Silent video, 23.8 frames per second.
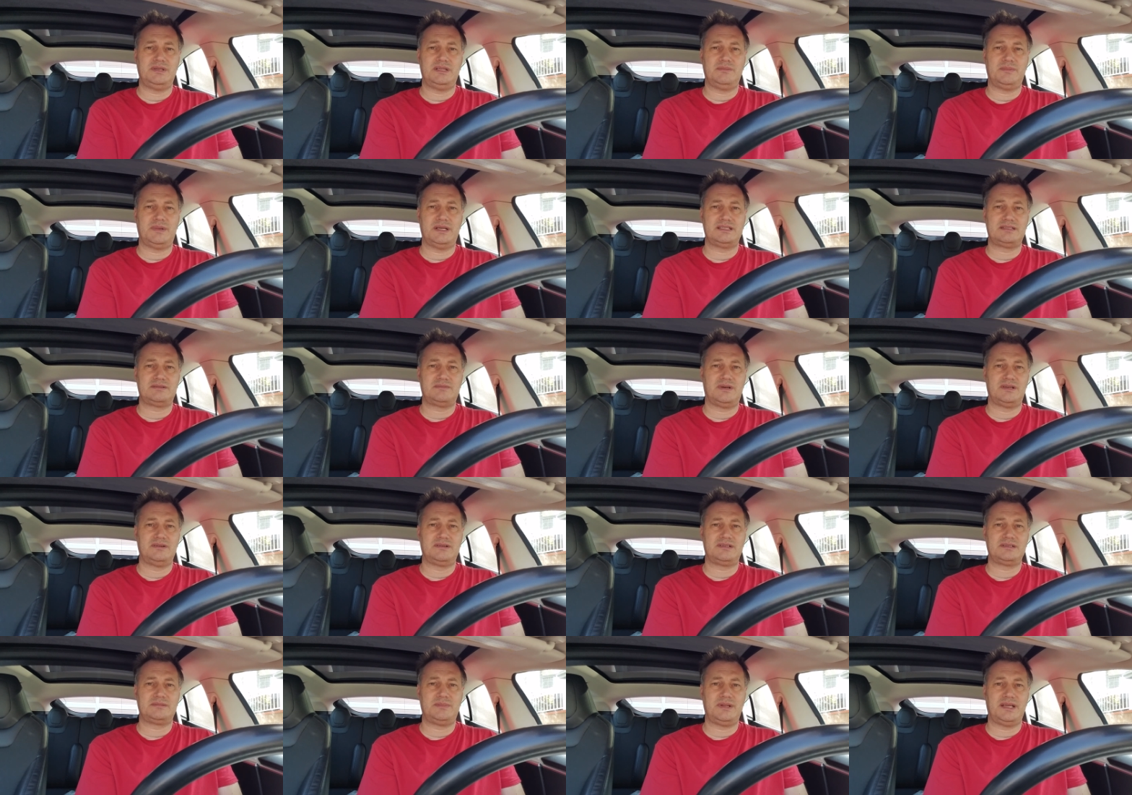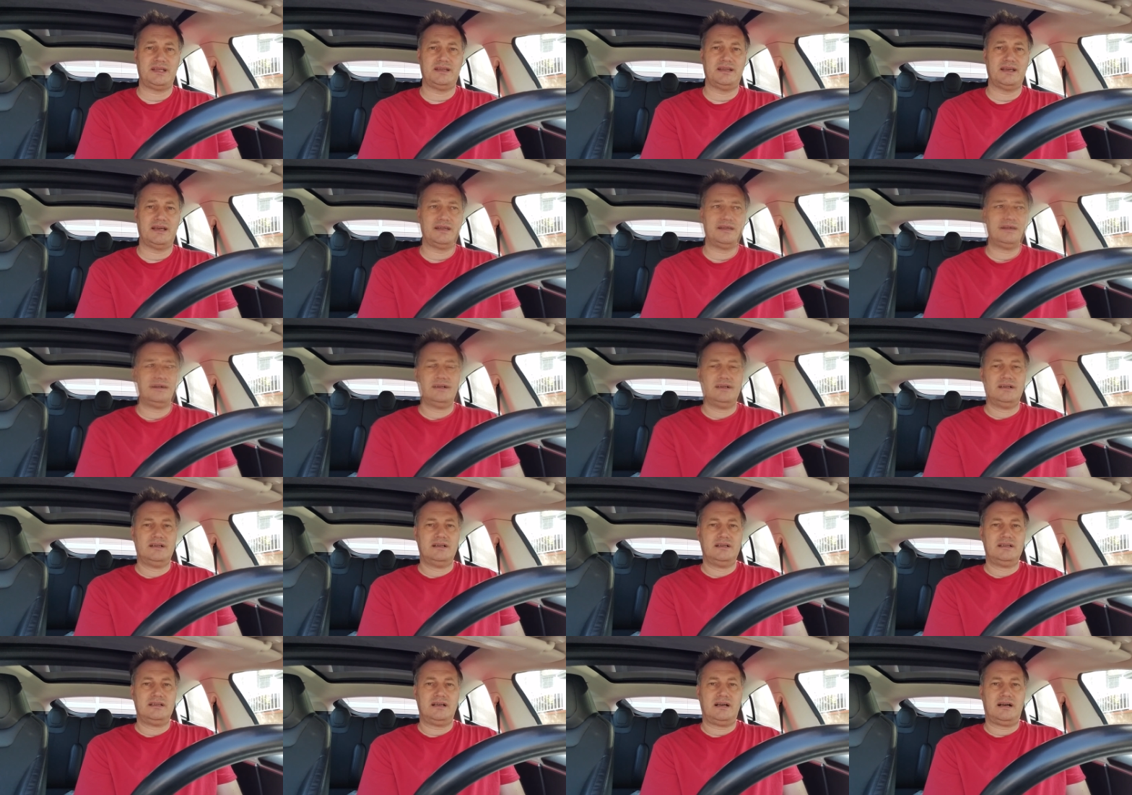the best one to explain that.
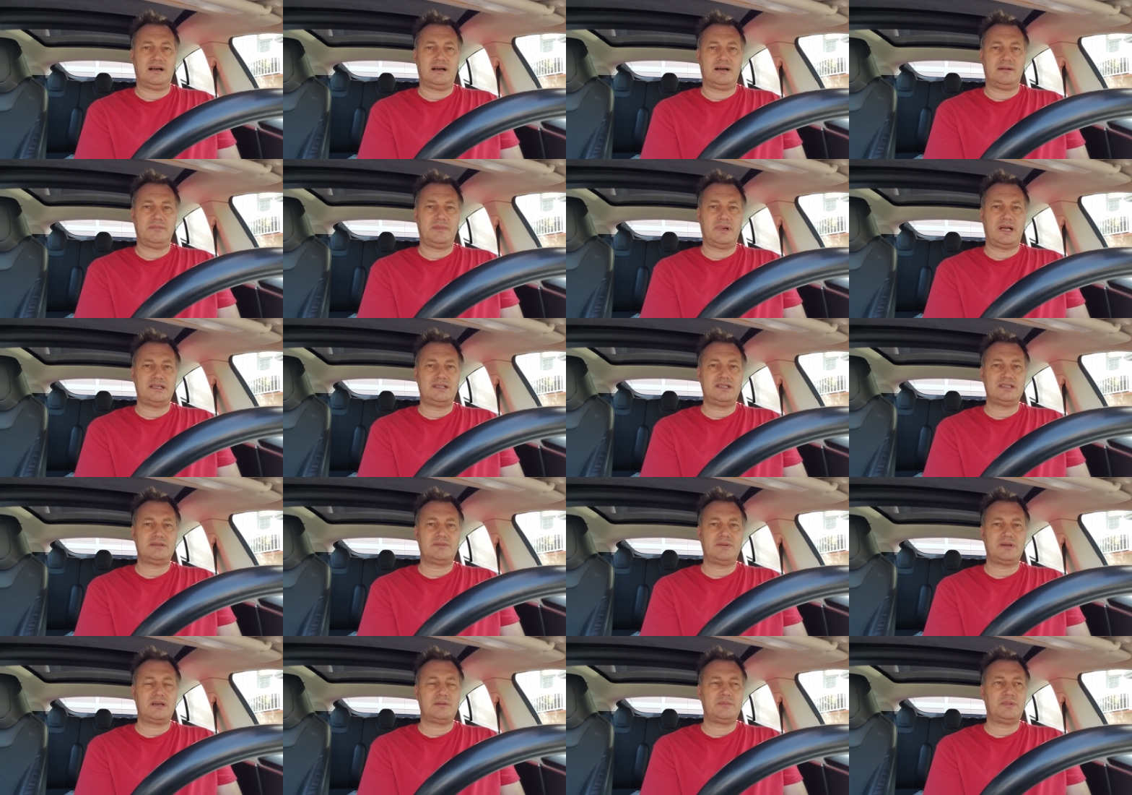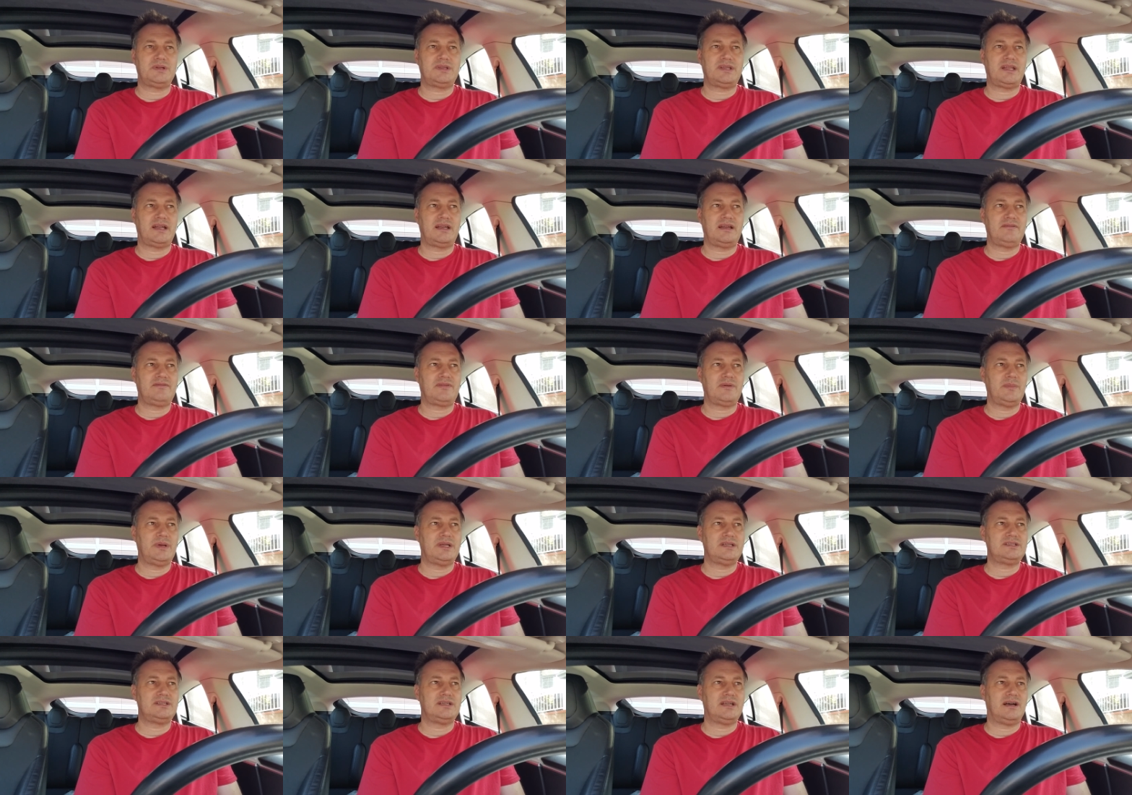Um, I just wanted to put that
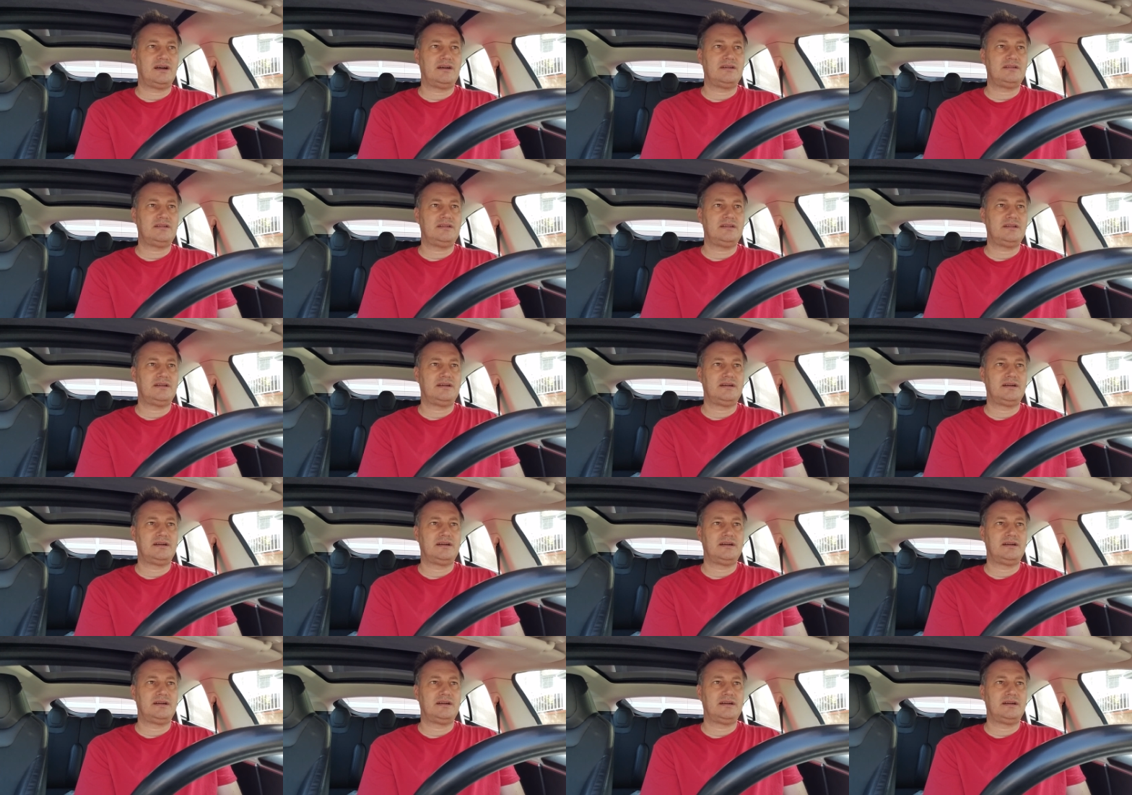information out.